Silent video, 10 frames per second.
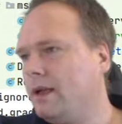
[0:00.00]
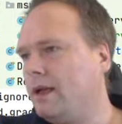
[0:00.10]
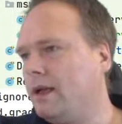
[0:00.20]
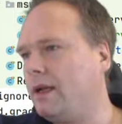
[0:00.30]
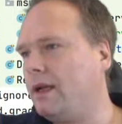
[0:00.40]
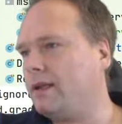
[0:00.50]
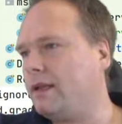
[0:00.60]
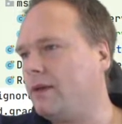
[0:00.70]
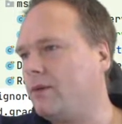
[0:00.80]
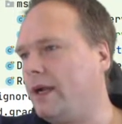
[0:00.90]
And
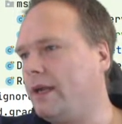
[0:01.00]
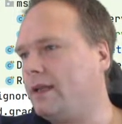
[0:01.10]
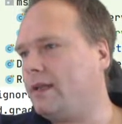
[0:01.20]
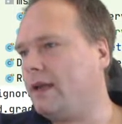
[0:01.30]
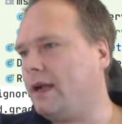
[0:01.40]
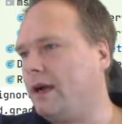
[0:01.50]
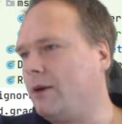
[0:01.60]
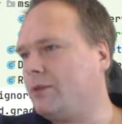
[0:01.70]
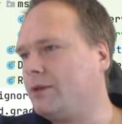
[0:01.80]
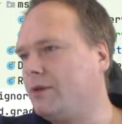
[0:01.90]
then I write the
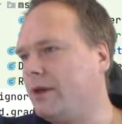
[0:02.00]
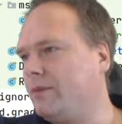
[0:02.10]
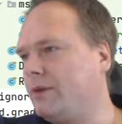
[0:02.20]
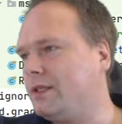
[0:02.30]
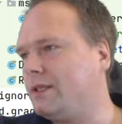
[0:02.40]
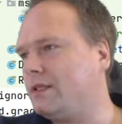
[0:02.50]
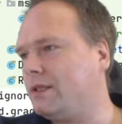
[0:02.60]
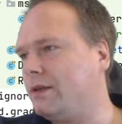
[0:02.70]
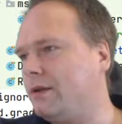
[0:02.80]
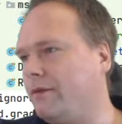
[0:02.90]
output stream, which is
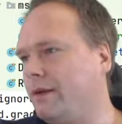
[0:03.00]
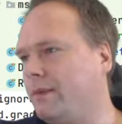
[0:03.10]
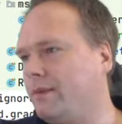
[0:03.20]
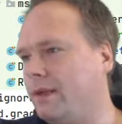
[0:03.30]
nothing.